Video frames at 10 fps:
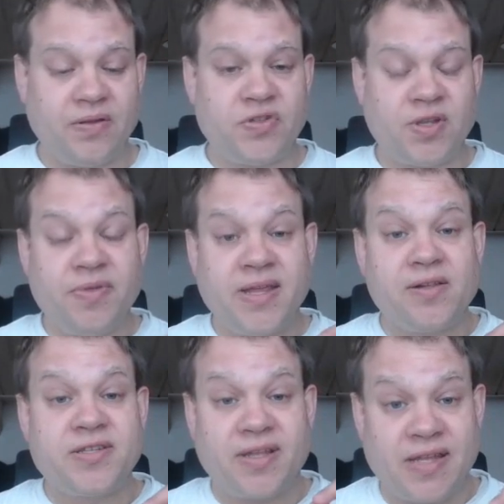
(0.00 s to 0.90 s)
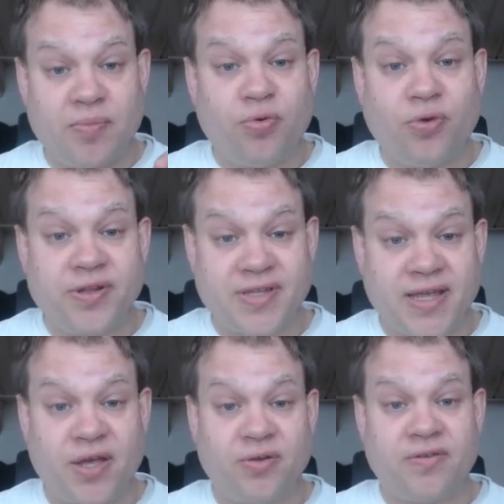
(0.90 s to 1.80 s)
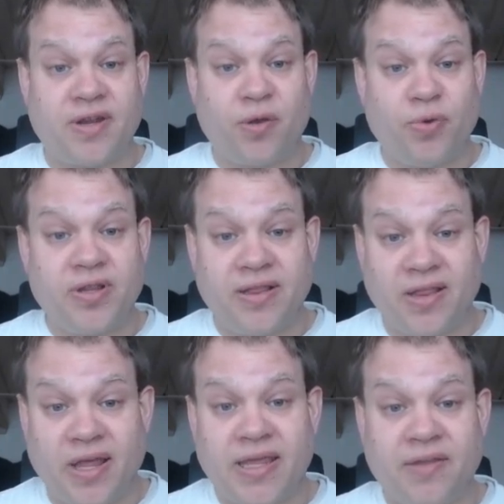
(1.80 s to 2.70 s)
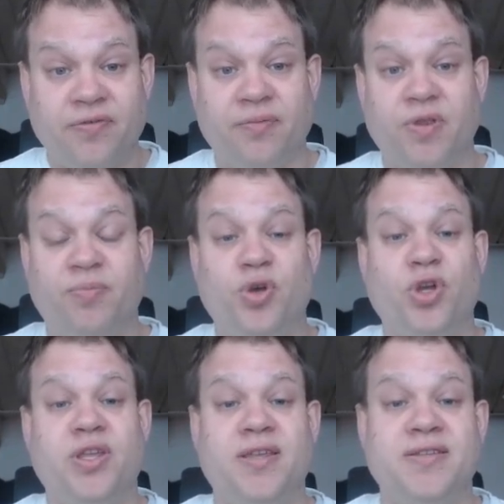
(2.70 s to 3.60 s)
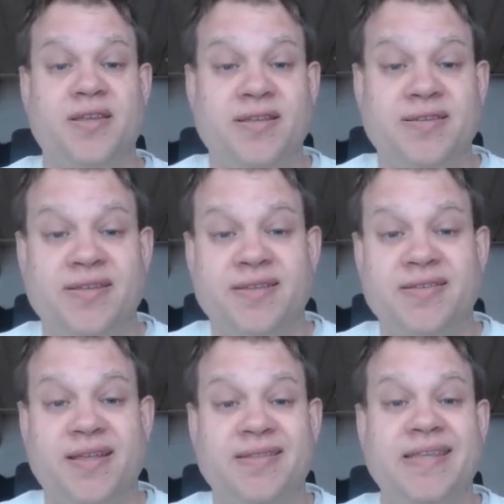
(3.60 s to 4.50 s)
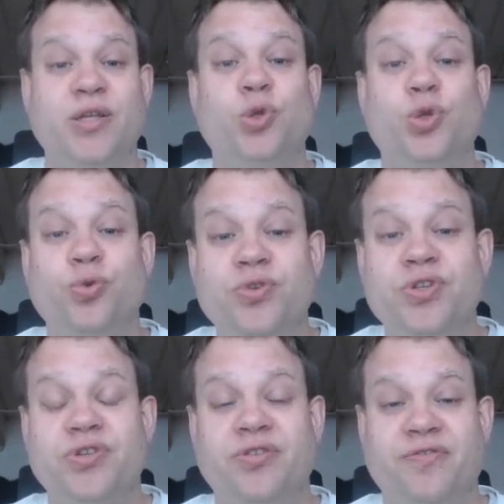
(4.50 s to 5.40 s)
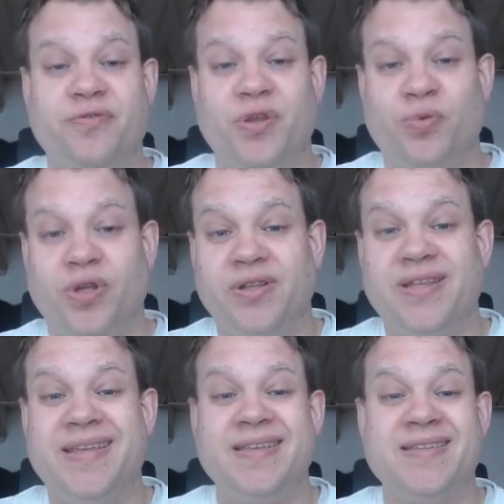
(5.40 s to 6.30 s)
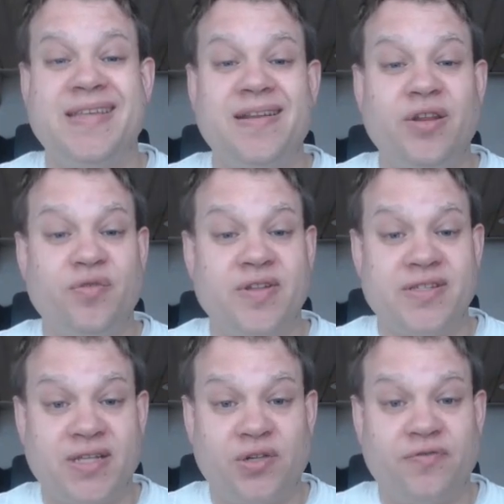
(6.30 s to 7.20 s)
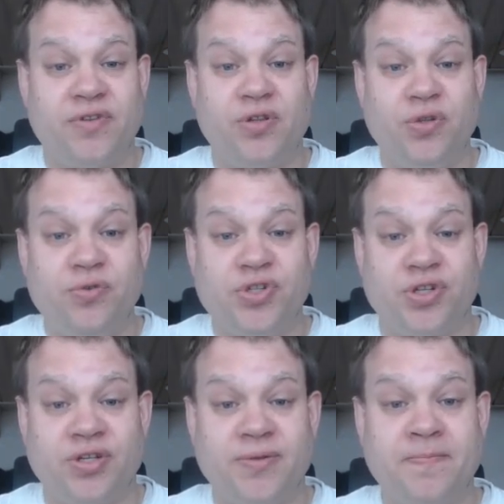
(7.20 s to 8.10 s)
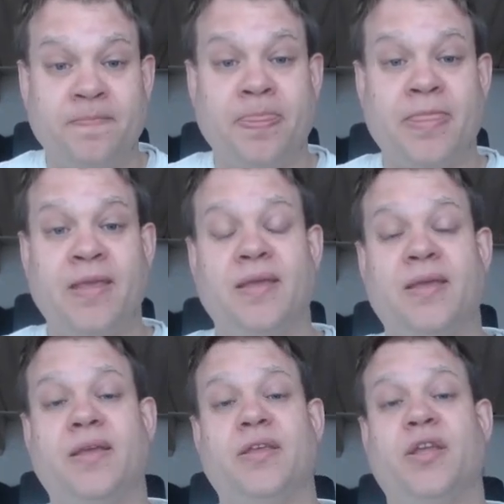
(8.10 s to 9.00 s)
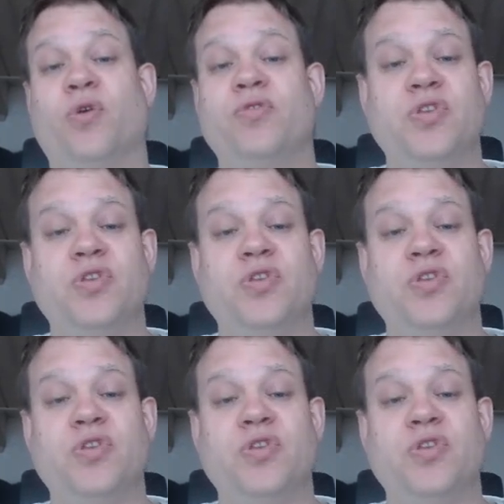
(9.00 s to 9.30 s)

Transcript: something else that he points out that I really like from the book is that he says that the illusion of free will is in and of itself an illusion. You know,